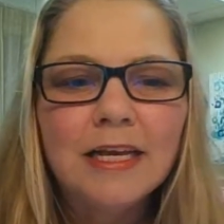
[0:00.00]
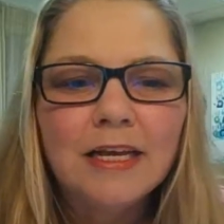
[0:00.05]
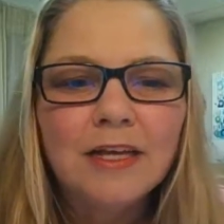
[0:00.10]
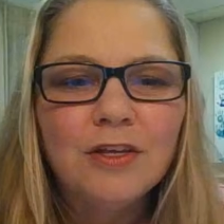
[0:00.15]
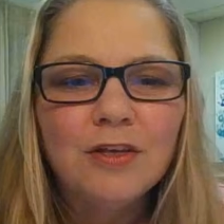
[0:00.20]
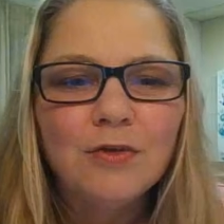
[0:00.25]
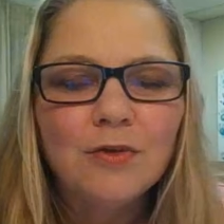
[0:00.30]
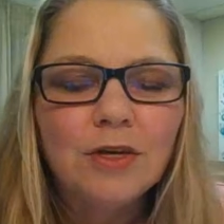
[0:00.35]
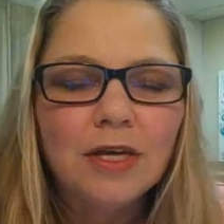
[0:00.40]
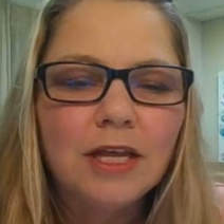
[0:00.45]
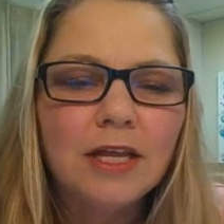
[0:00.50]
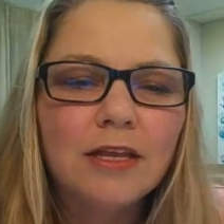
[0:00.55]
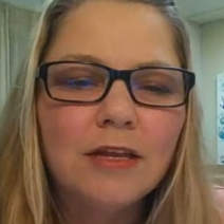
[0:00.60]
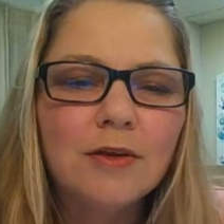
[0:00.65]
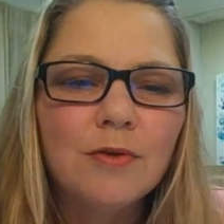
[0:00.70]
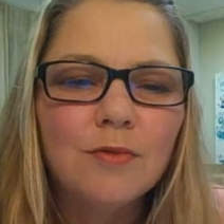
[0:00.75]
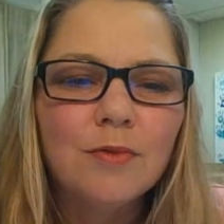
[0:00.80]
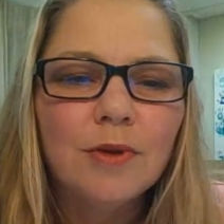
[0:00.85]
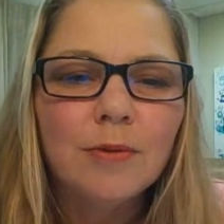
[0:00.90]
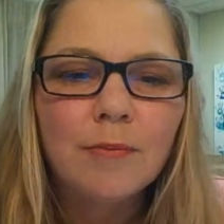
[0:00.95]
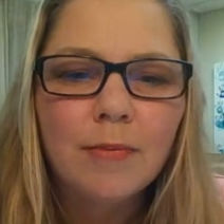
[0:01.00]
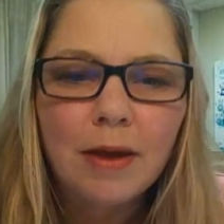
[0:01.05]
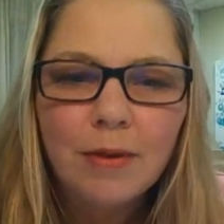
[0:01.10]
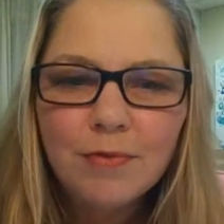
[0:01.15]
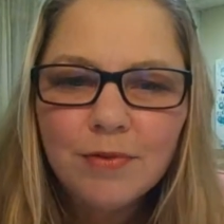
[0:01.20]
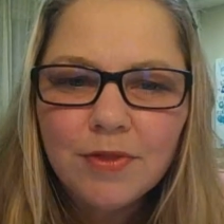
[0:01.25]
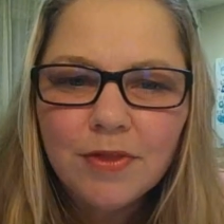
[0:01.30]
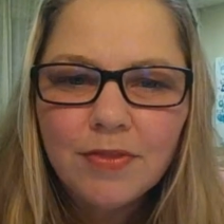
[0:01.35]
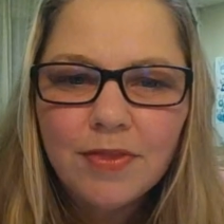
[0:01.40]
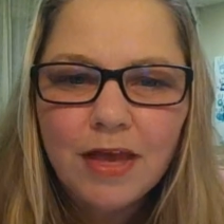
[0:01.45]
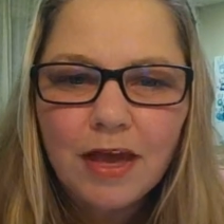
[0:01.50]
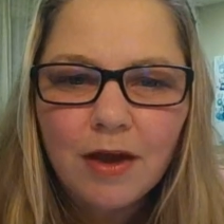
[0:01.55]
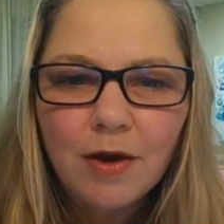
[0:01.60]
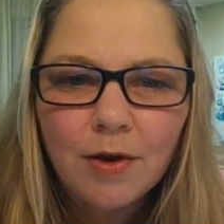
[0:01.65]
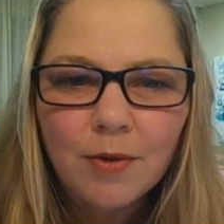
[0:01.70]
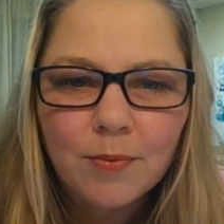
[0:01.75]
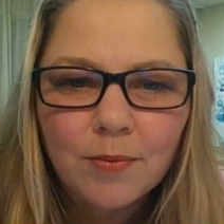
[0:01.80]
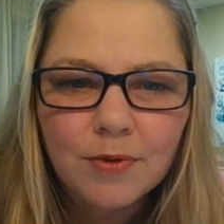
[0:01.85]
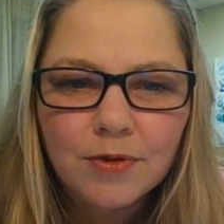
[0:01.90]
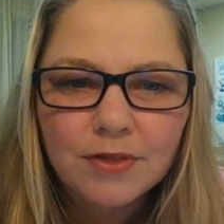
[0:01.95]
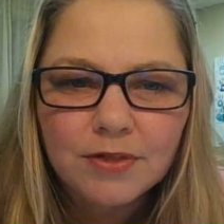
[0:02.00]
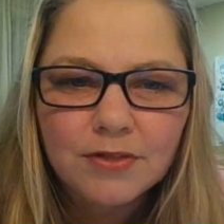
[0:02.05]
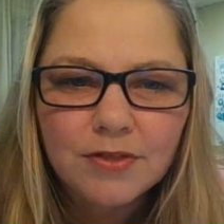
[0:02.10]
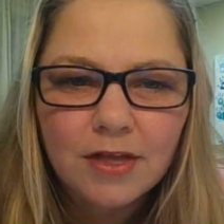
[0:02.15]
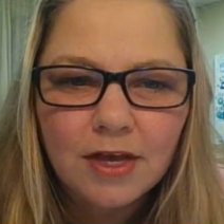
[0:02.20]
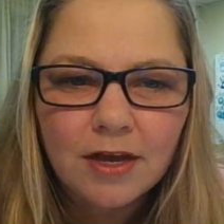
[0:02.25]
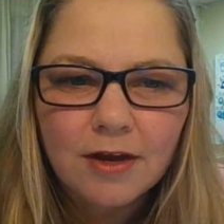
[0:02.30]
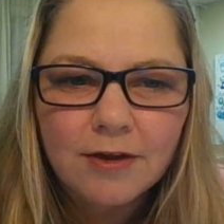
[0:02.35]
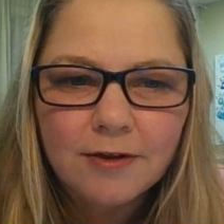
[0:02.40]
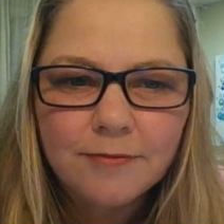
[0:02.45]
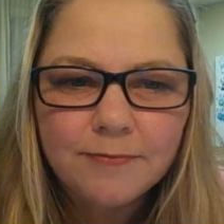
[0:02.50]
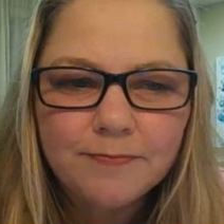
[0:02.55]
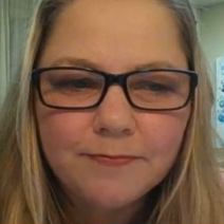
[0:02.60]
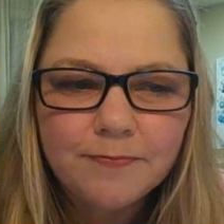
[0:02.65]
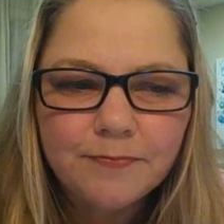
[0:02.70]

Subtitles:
you can remember that that artwork's there